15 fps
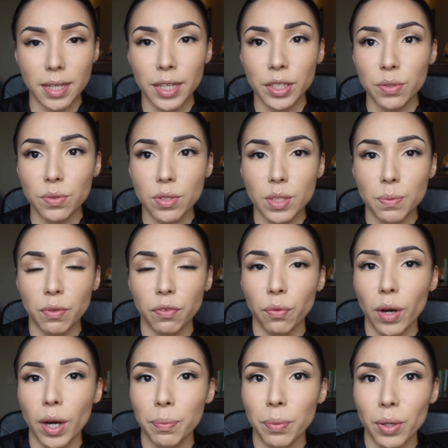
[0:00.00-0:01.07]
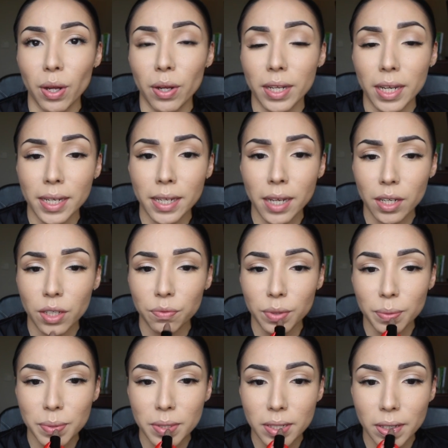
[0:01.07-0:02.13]
I use this before I put on any kind of
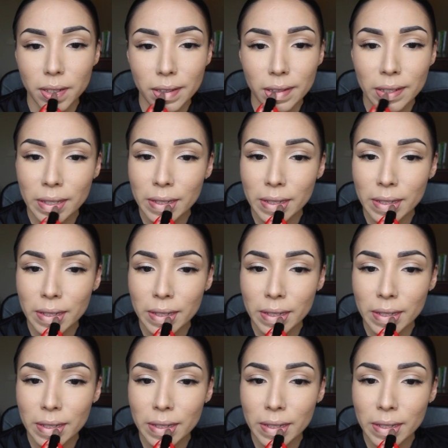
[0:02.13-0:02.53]
lipstick.